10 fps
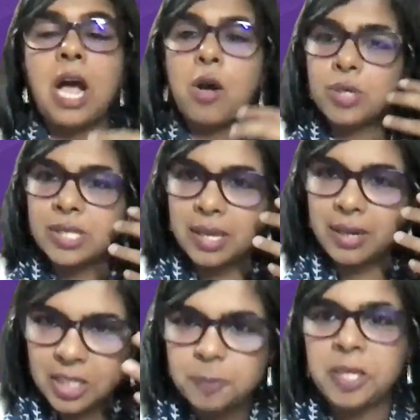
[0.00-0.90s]
How is
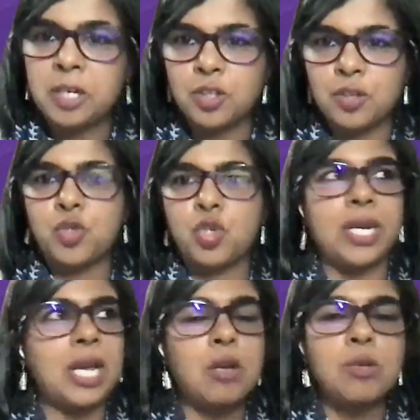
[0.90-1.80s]
their experience of
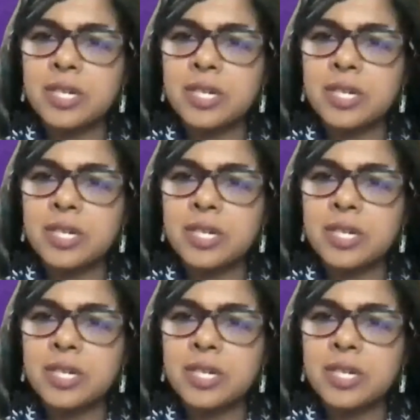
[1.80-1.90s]
joining? How